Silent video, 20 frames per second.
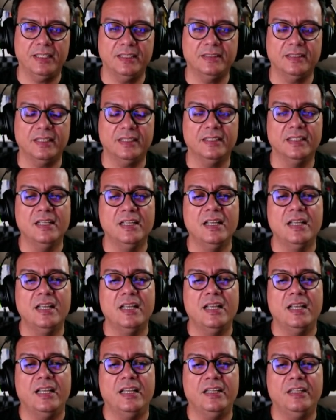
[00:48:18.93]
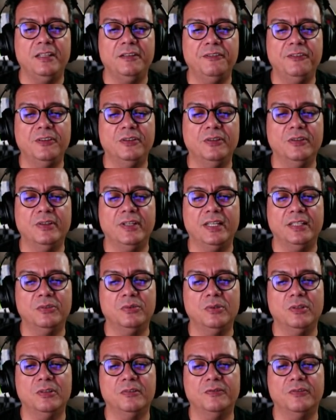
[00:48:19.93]
It's like, if you look at the
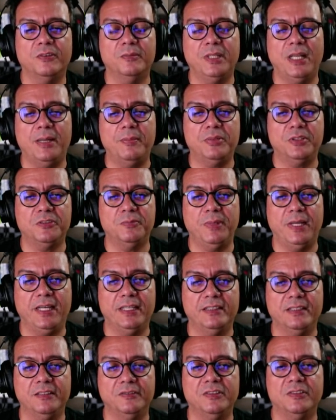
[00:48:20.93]
world from that perspective,